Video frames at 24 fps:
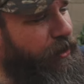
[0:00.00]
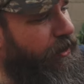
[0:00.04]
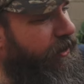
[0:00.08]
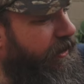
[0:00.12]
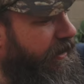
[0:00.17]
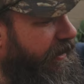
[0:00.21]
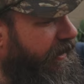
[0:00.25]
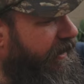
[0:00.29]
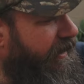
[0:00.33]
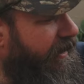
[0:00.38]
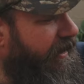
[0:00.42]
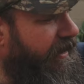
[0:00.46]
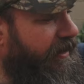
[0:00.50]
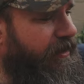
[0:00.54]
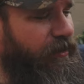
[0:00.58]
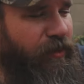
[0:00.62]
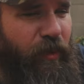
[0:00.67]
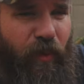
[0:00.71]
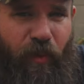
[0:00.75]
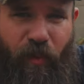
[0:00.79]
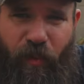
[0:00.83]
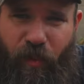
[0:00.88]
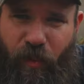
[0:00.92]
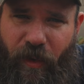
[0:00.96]
putting it
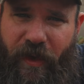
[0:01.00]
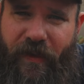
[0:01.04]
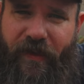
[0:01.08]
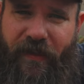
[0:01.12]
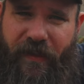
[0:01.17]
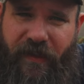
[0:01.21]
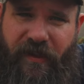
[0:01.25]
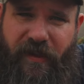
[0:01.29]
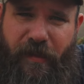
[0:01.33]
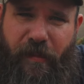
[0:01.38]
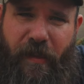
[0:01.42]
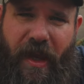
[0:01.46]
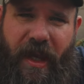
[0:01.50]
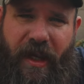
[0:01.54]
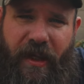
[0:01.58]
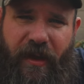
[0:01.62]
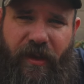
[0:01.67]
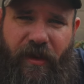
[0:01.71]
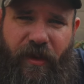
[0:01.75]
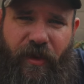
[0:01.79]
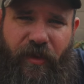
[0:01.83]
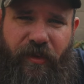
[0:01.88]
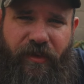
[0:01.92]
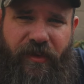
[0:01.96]
in with the
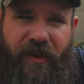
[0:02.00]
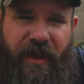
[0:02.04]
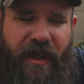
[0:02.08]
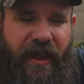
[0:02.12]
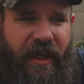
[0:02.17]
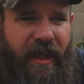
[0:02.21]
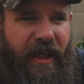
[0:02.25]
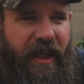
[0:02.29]
tomatoes